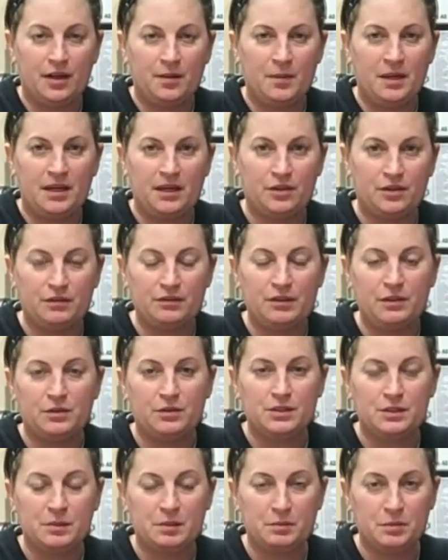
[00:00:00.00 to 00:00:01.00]
I
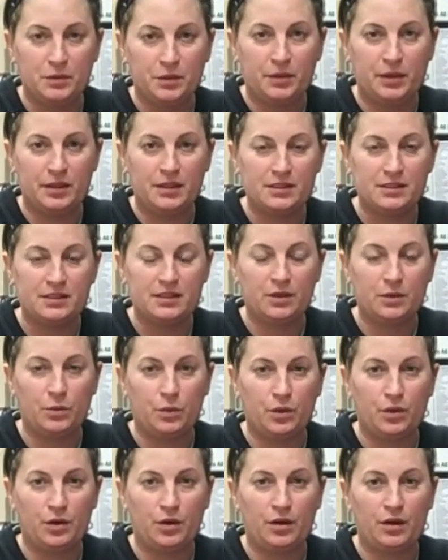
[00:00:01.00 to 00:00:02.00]
interviewed some employees
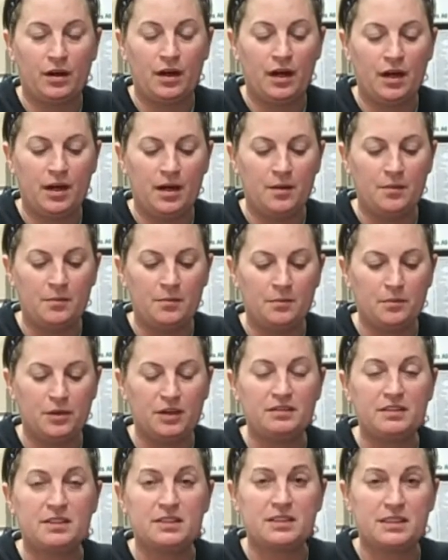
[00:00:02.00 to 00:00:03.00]
that were
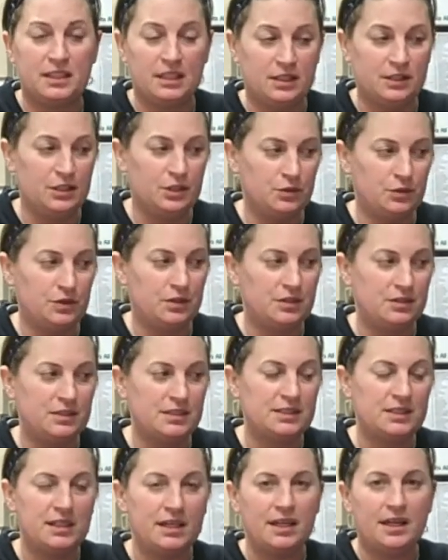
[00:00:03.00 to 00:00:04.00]
previously in
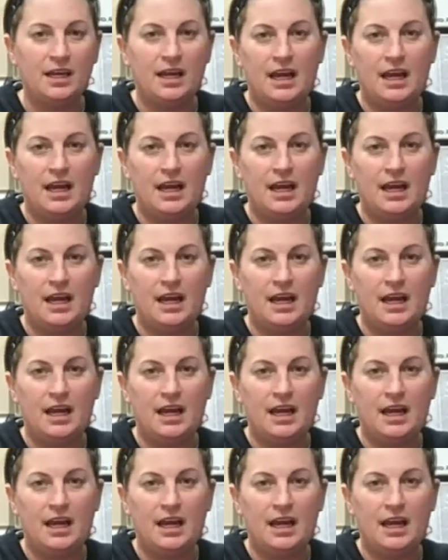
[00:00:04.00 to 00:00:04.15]
unions,